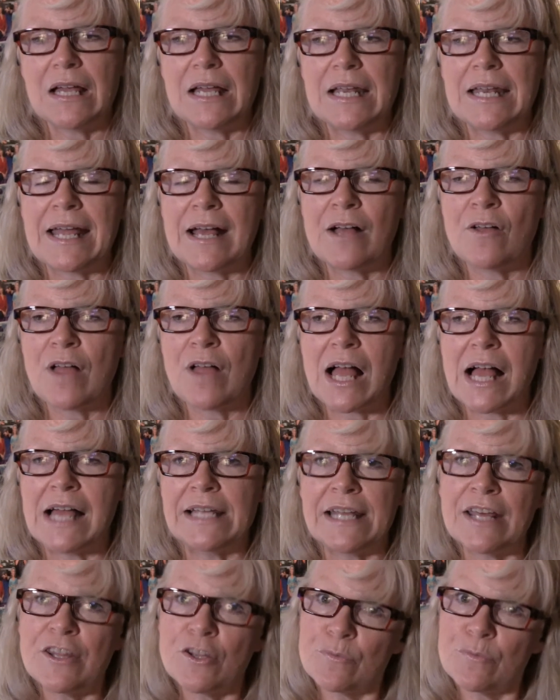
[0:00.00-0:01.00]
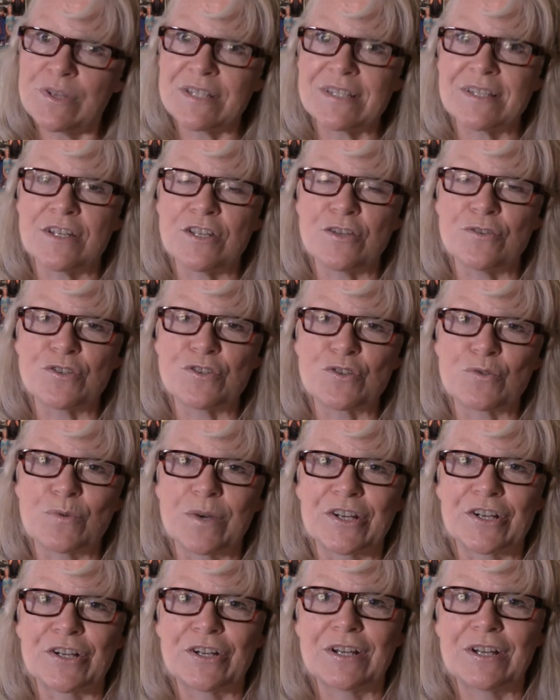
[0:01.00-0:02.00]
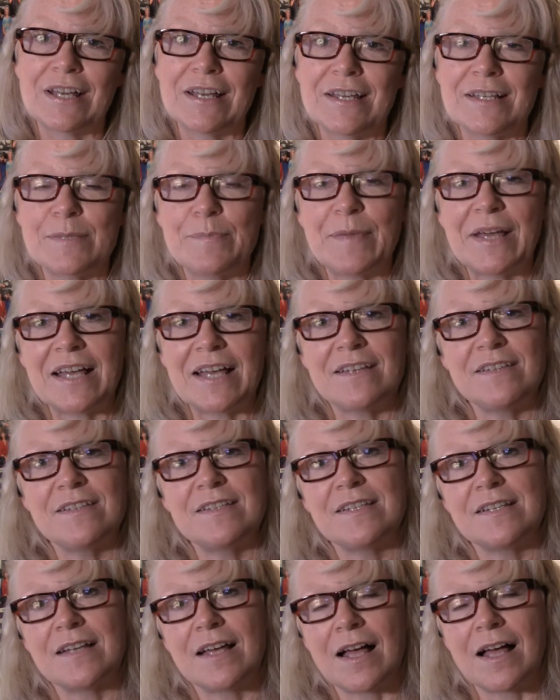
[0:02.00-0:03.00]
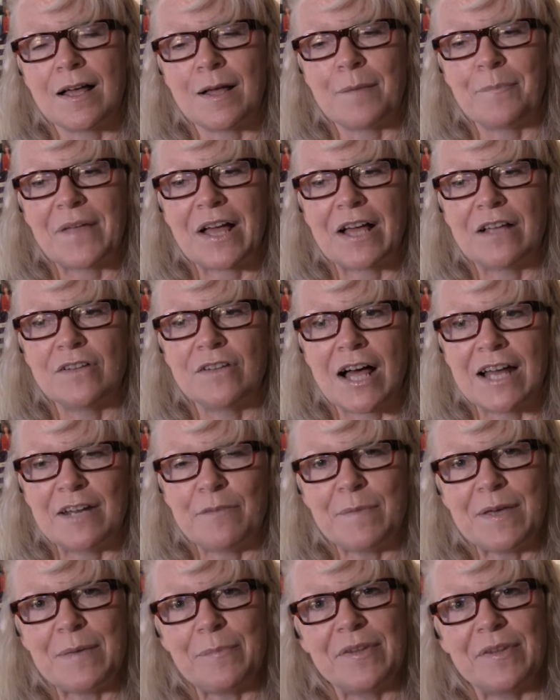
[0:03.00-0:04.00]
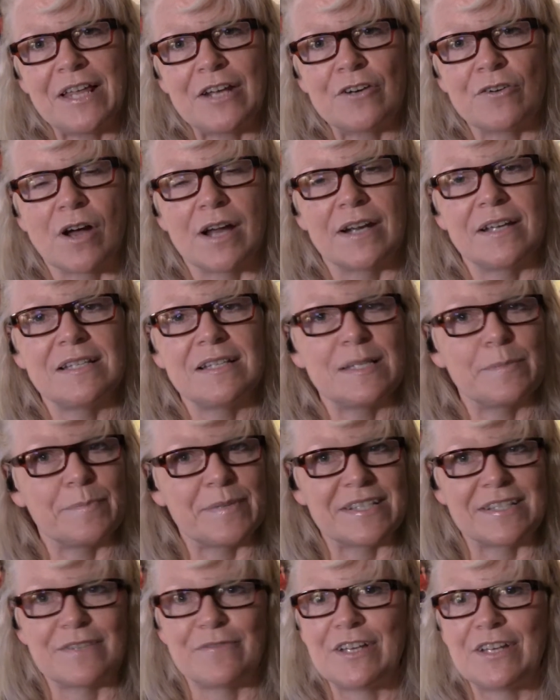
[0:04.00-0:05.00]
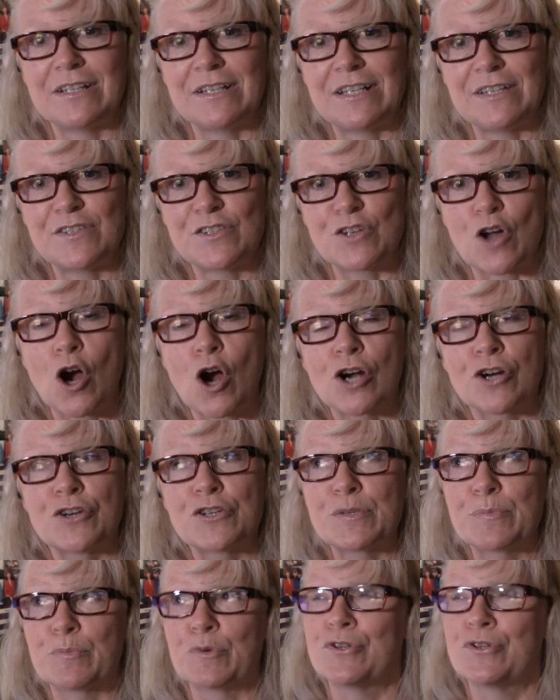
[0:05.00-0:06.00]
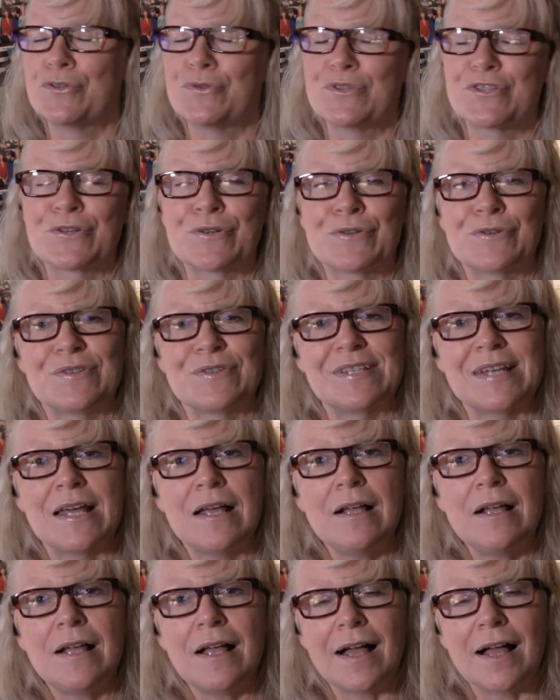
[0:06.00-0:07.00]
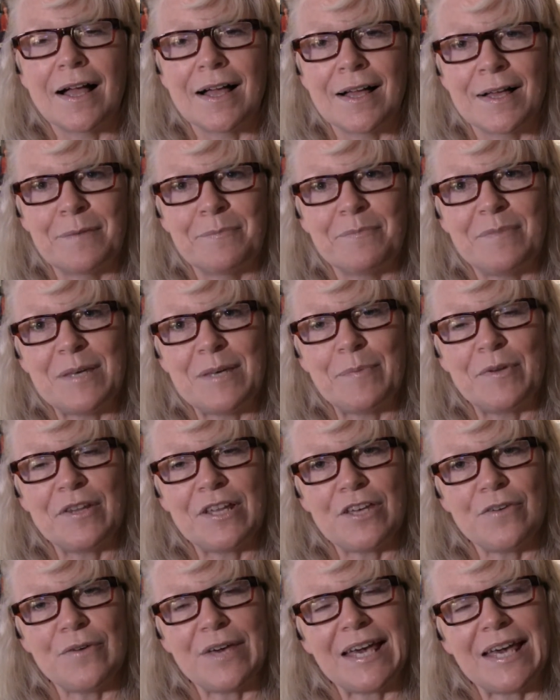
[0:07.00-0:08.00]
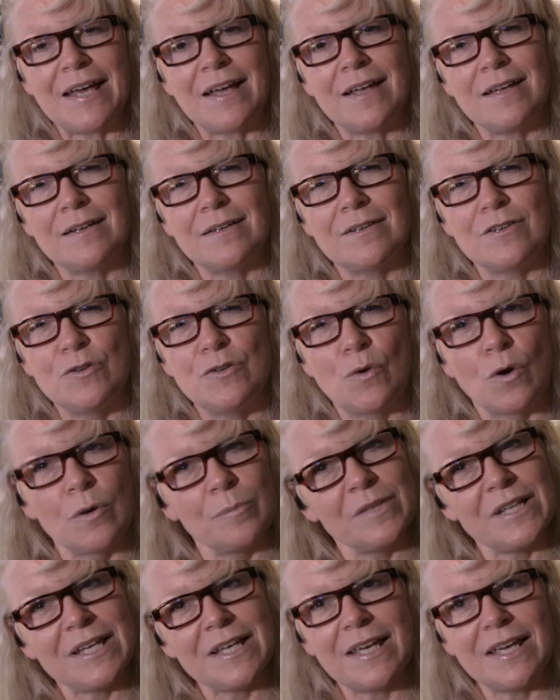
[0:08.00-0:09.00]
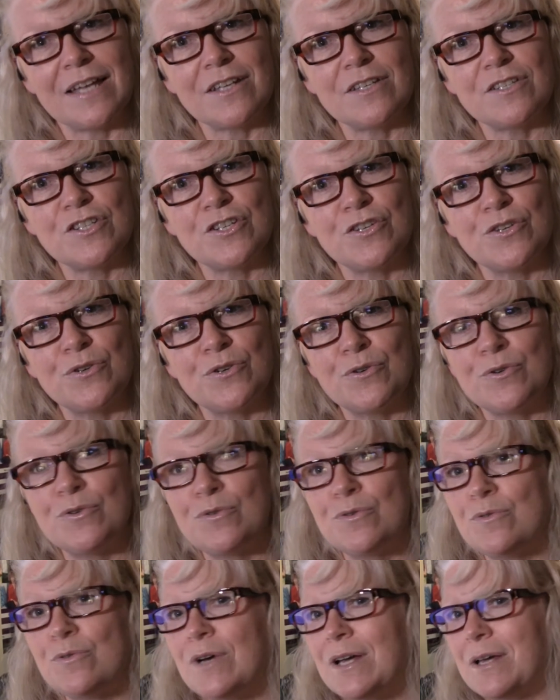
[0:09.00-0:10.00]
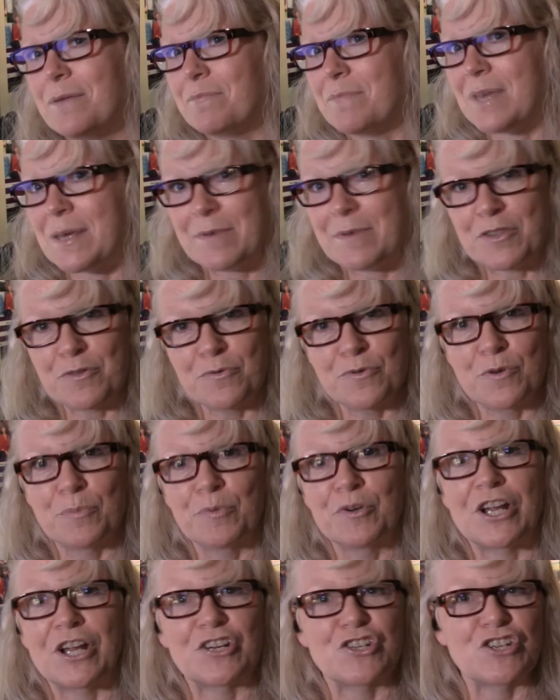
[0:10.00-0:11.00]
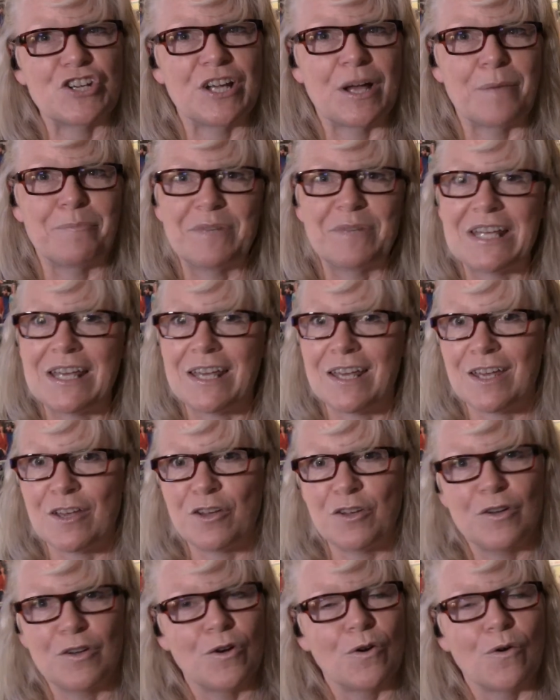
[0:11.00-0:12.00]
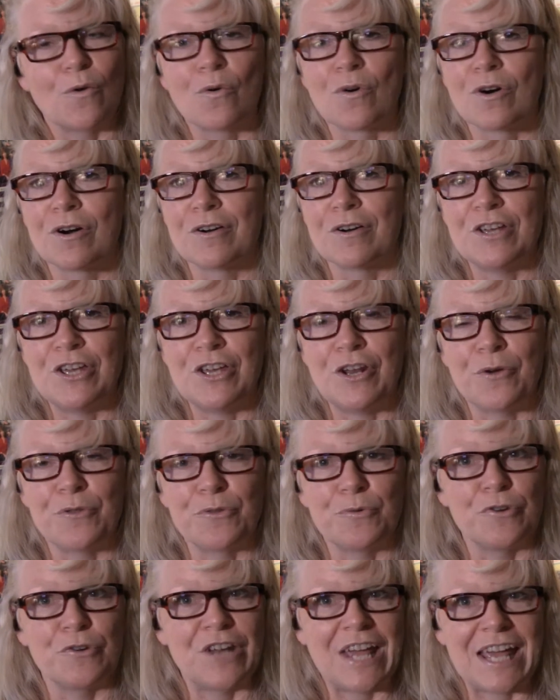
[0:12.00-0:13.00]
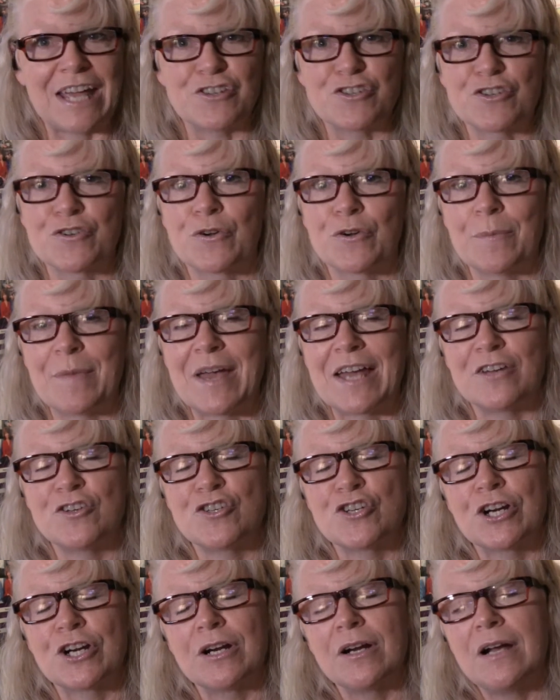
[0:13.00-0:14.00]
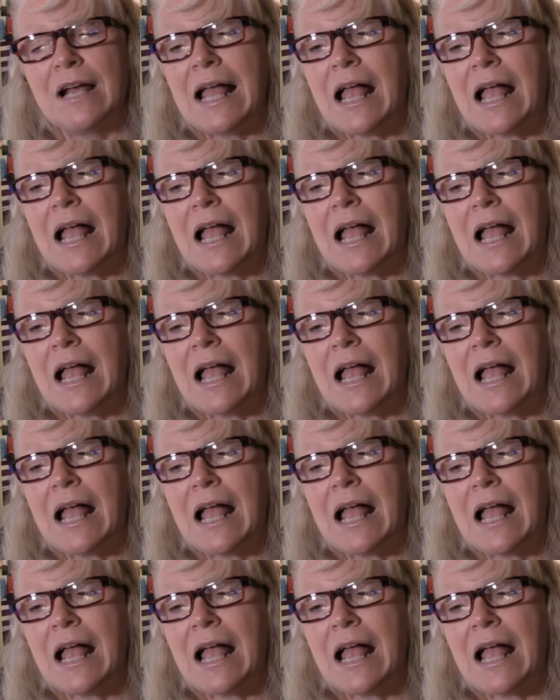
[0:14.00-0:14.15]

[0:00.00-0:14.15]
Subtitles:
Now, another reason to use Twitter is because a lot of people that are on it, specifically stars, producers, people that you can't normally get to, maybe through a production company or, you know, through an agent or a manager,